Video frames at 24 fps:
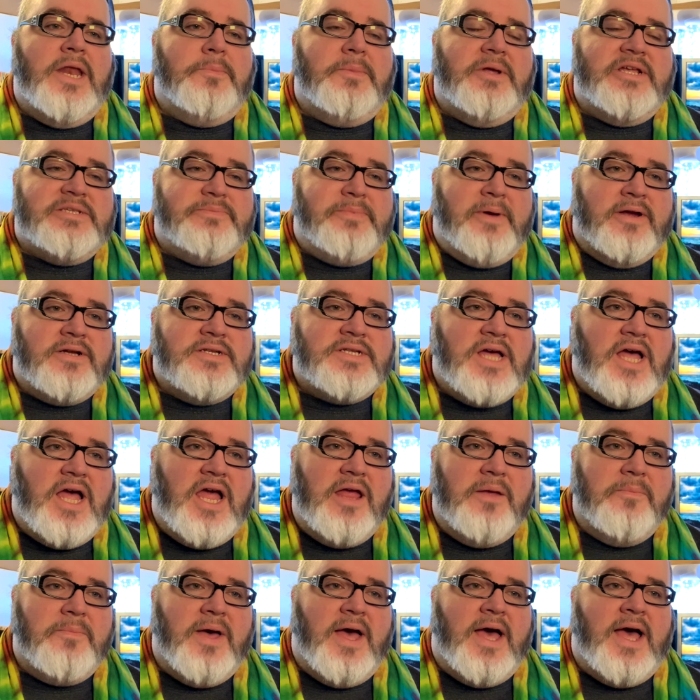my spare
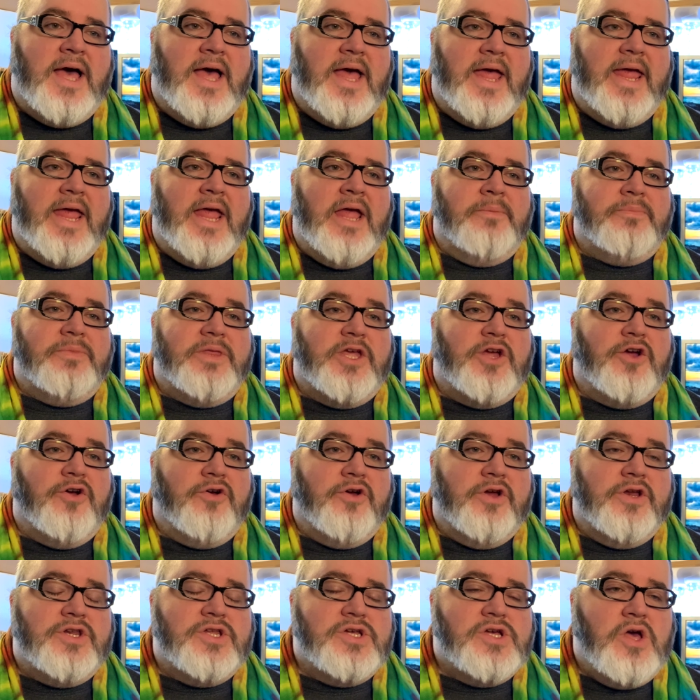time, I am the
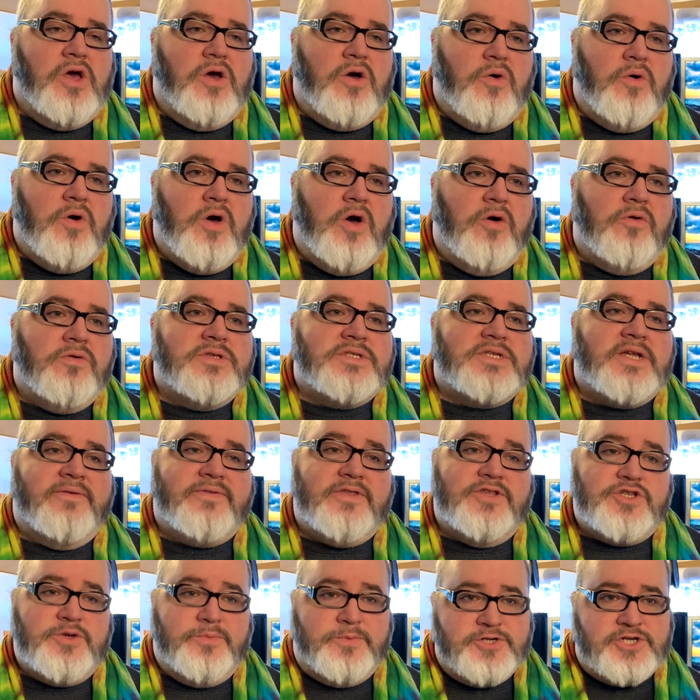current co-host of the
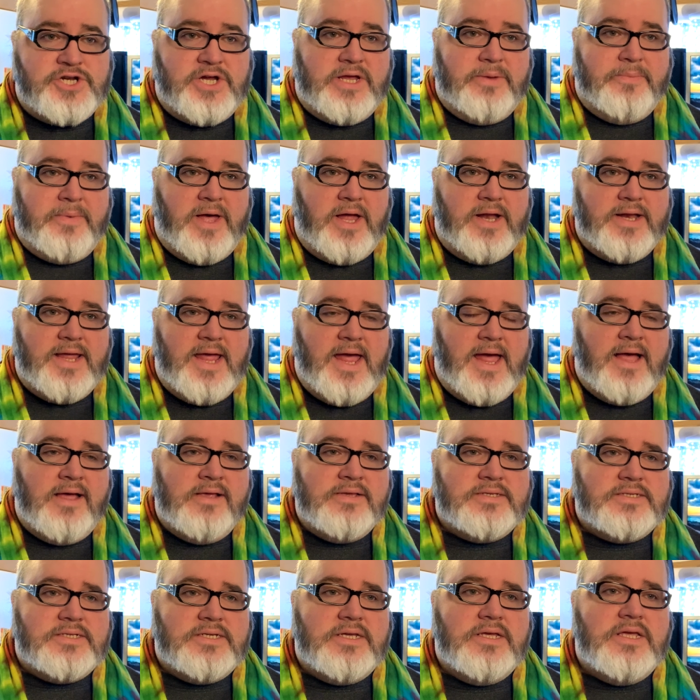Super Chunky
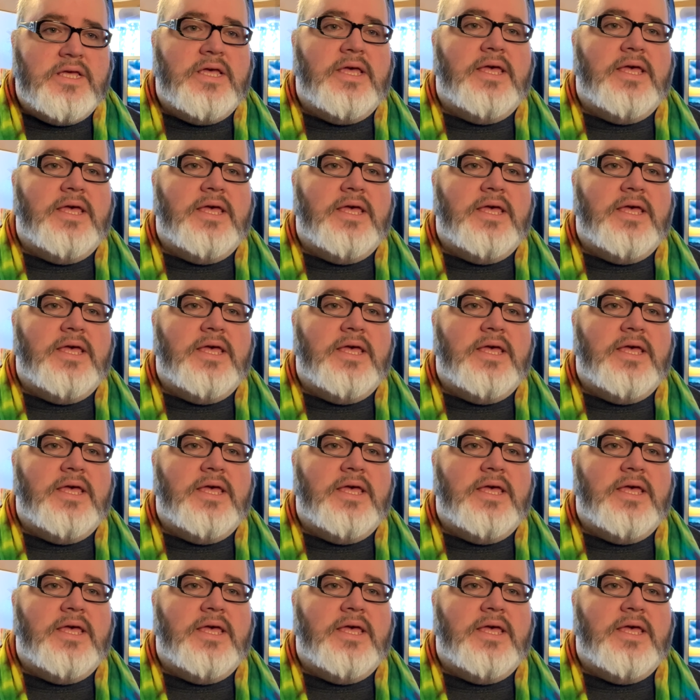podcast,